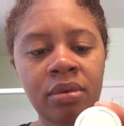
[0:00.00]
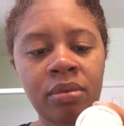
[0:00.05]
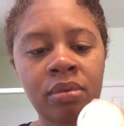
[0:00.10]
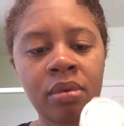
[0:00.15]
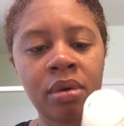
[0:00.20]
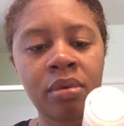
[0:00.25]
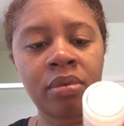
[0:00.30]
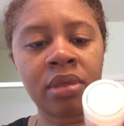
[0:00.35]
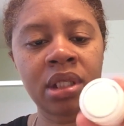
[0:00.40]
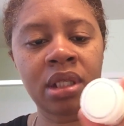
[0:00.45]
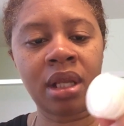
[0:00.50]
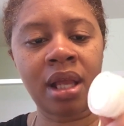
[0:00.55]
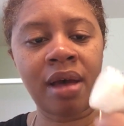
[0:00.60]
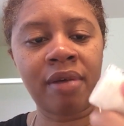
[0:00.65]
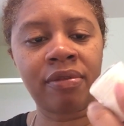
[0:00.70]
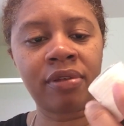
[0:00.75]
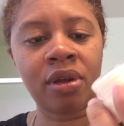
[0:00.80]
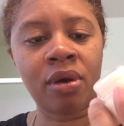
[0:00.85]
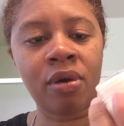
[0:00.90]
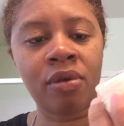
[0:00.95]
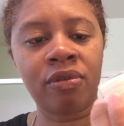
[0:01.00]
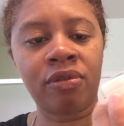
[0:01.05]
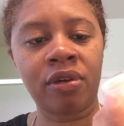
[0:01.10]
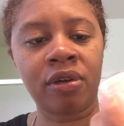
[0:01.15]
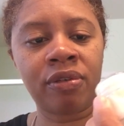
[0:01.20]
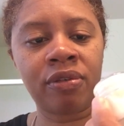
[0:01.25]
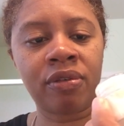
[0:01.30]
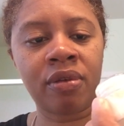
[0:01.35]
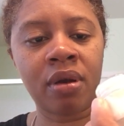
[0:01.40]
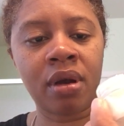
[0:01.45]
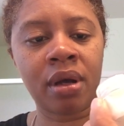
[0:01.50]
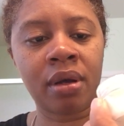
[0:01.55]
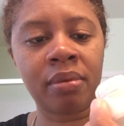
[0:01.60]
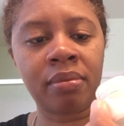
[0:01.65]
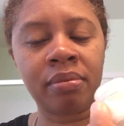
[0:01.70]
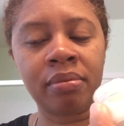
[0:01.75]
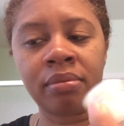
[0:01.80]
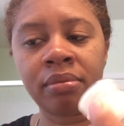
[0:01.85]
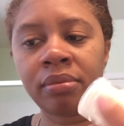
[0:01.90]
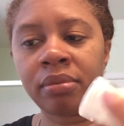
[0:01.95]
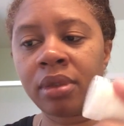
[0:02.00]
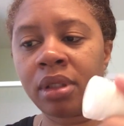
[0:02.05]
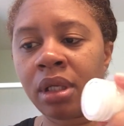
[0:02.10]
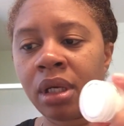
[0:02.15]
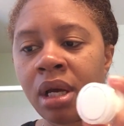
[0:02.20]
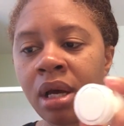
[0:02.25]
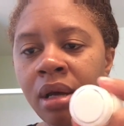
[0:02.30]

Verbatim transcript: what was left over from the